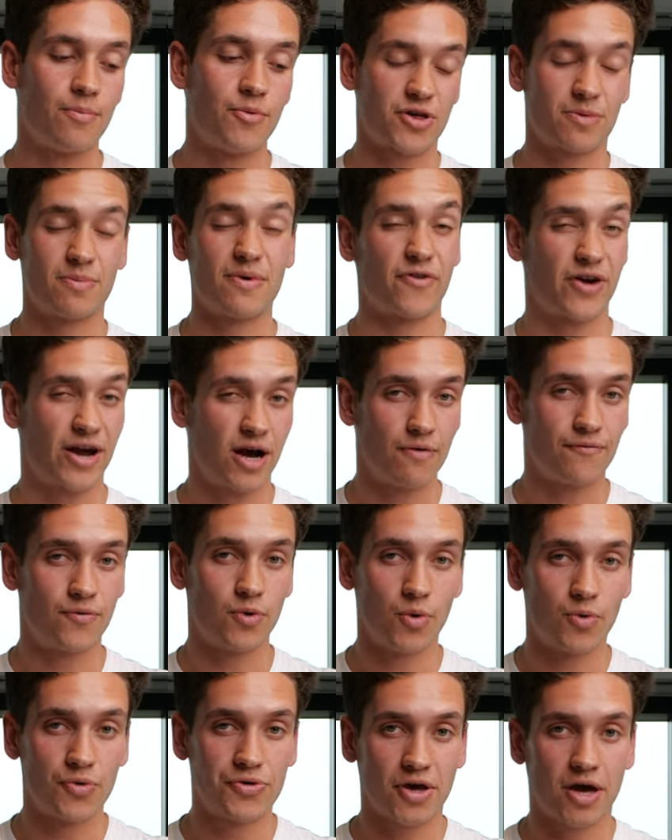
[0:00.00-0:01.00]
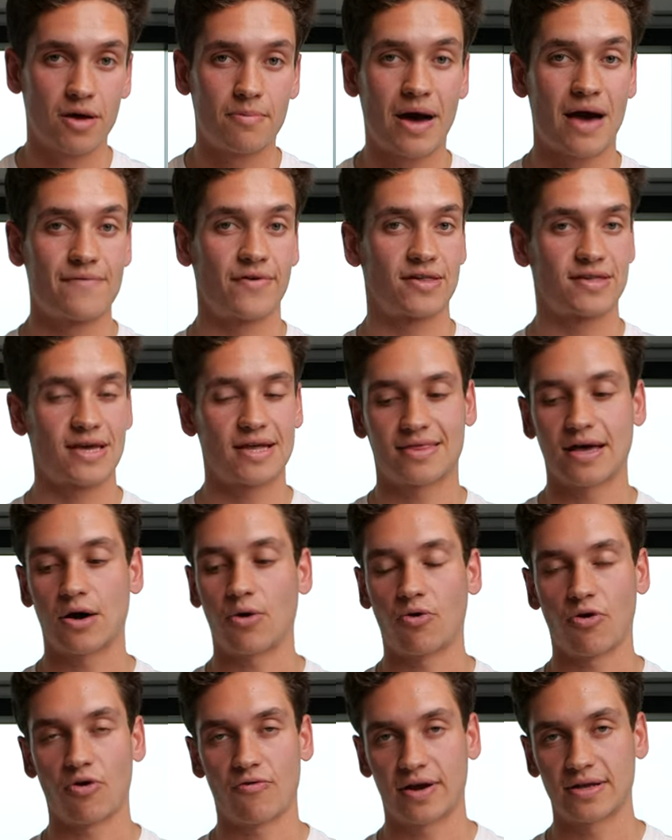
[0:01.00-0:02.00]
which can be very helpful also. Having said
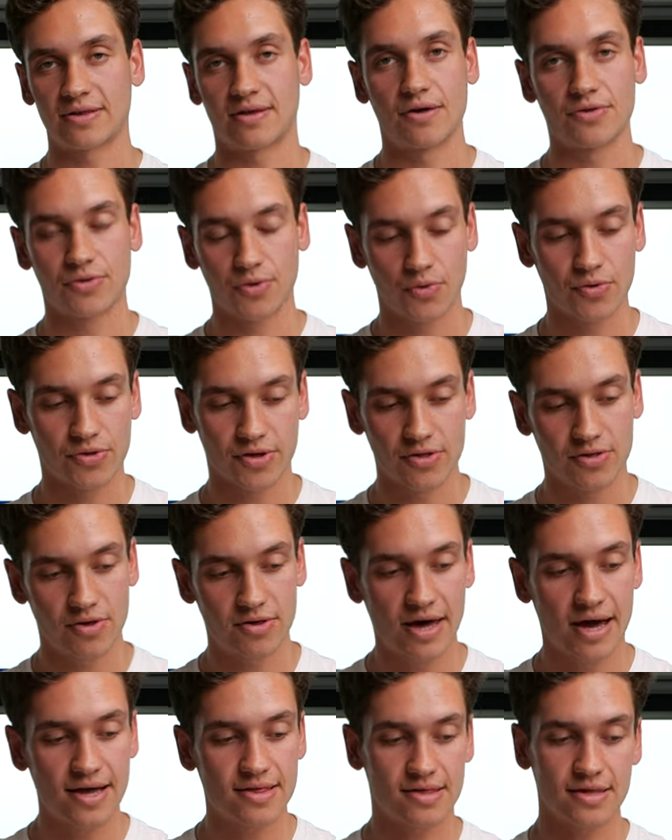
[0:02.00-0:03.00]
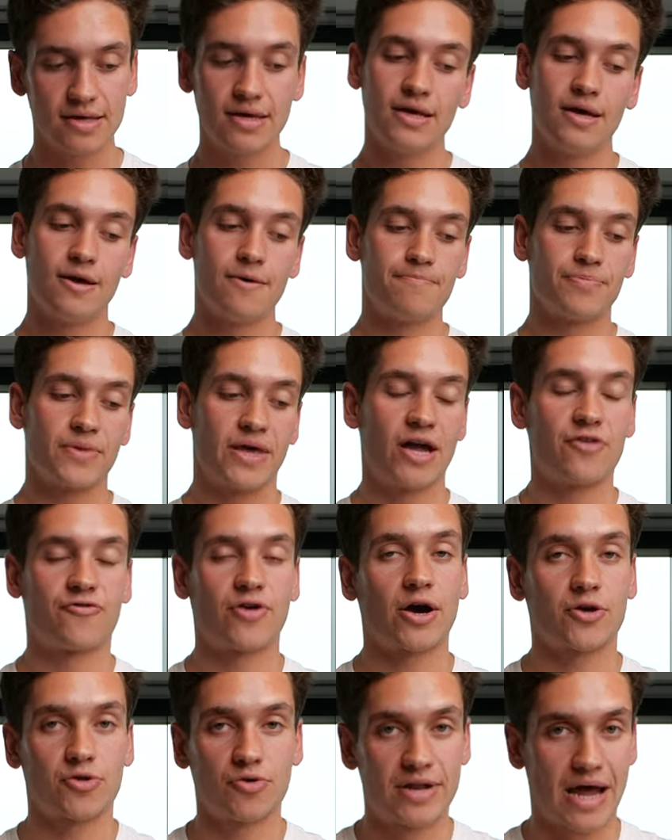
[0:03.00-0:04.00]
that, Oura Ring does also do that. It
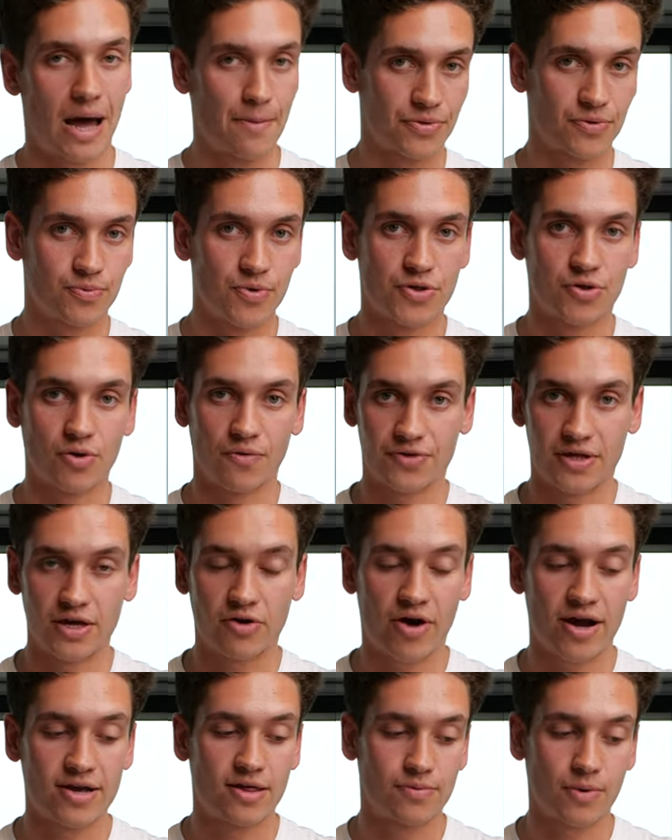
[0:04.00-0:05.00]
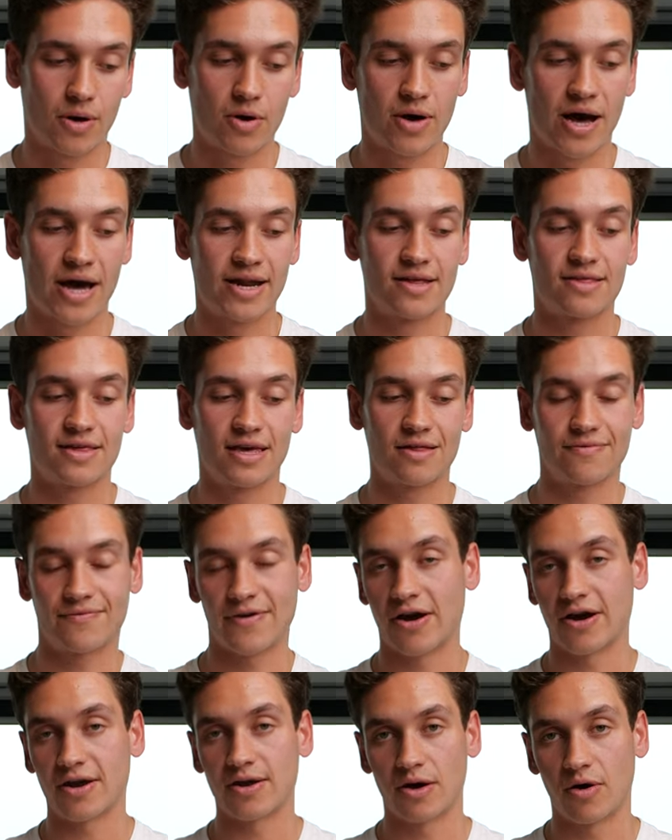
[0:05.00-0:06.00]
tracks your naps, which is obviously great as well, and it is
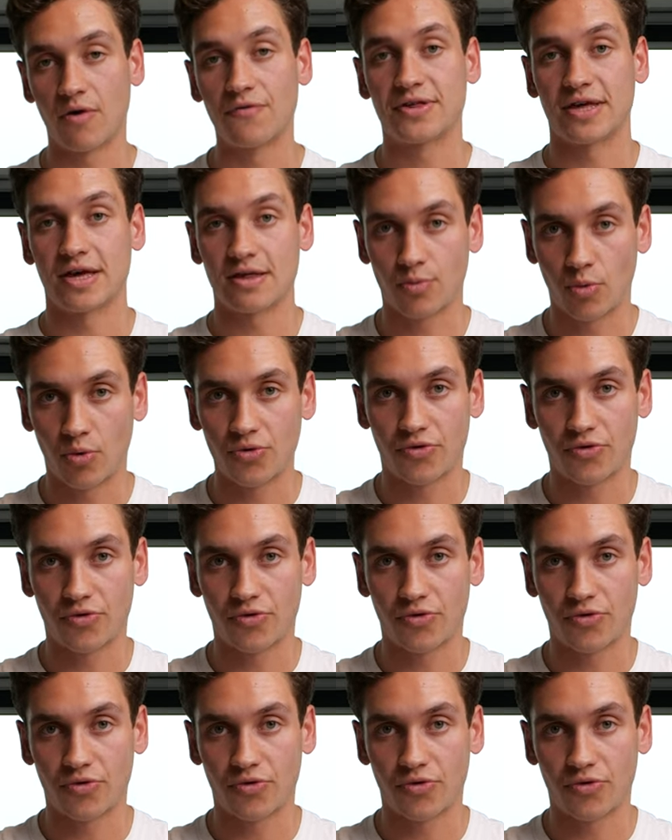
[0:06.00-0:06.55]
very, obviously it's